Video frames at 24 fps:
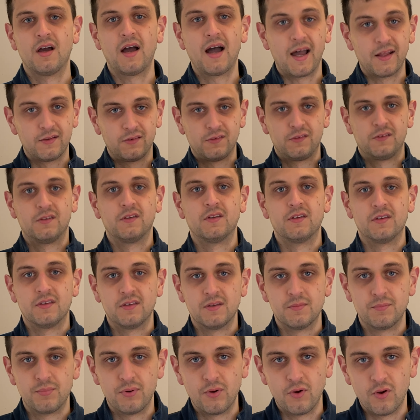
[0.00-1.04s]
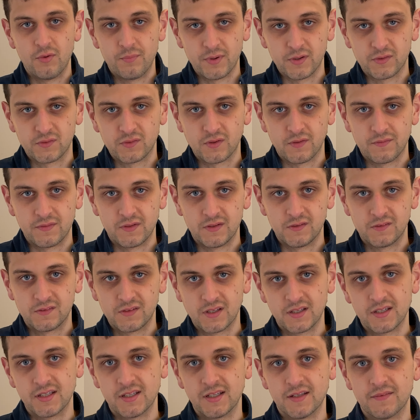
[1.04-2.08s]
answer the purpose of this
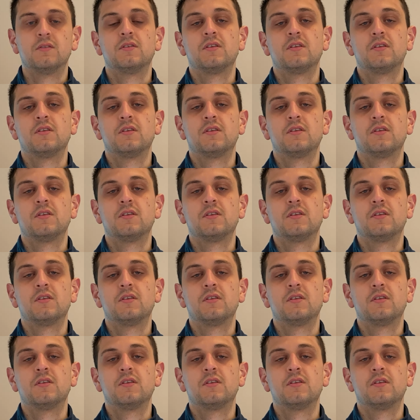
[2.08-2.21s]
study.